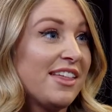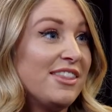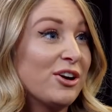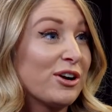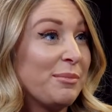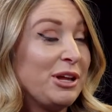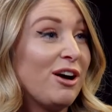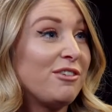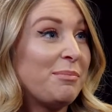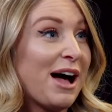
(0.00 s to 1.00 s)
They're coming
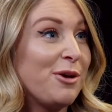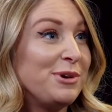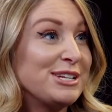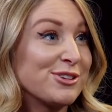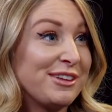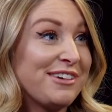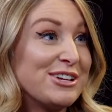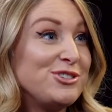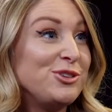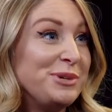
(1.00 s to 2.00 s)
off a bye week, so they've
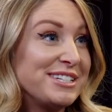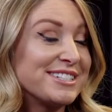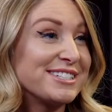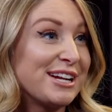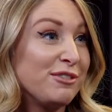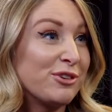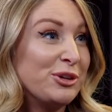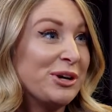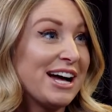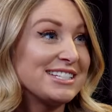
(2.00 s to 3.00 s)
had 2 weeks to study for
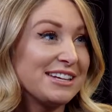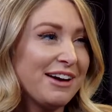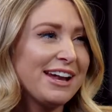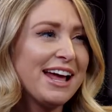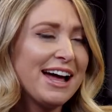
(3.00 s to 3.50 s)
you guys. They've had